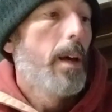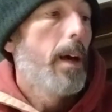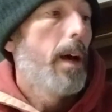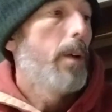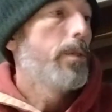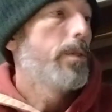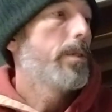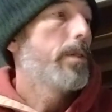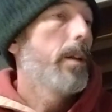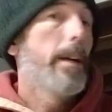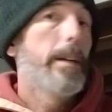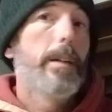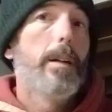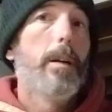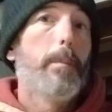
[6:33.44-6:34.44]
I'll just
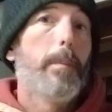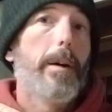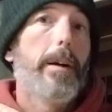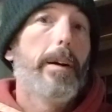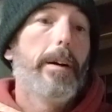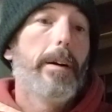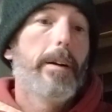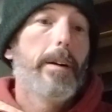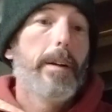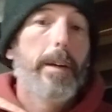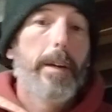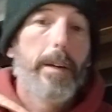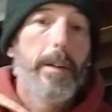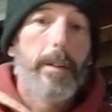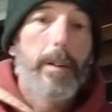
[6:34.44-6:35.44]
lay it up there
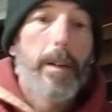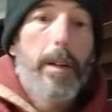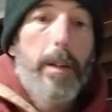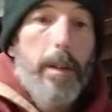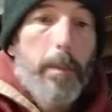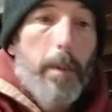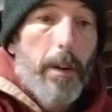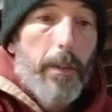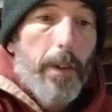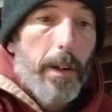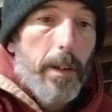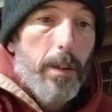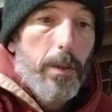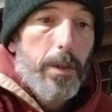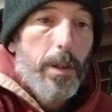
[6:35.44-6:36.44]
and matter of
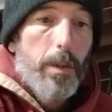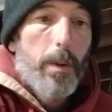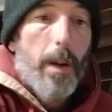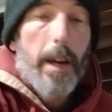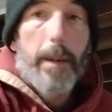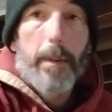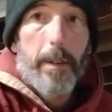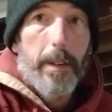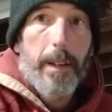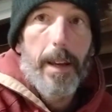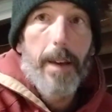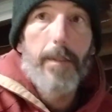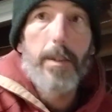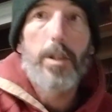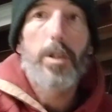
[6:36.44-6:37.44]
fact I'll show you I
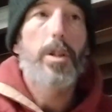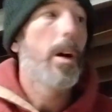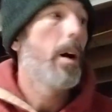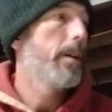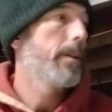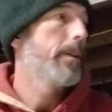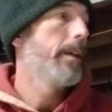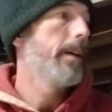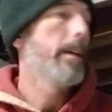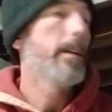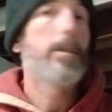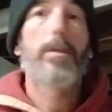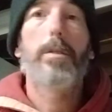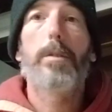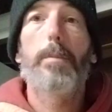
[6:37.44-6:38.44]
haven't, shot today
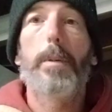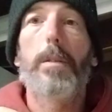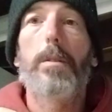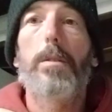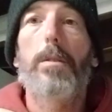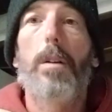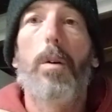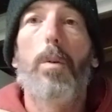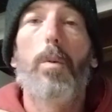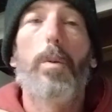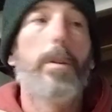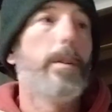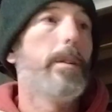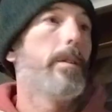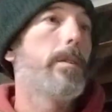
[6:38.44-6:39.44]
because it's been
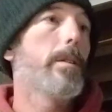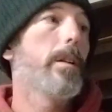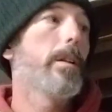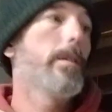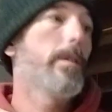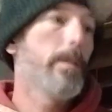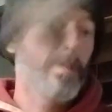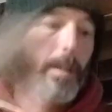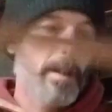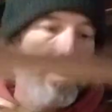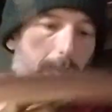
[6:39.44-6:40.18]
snowing and sleeting and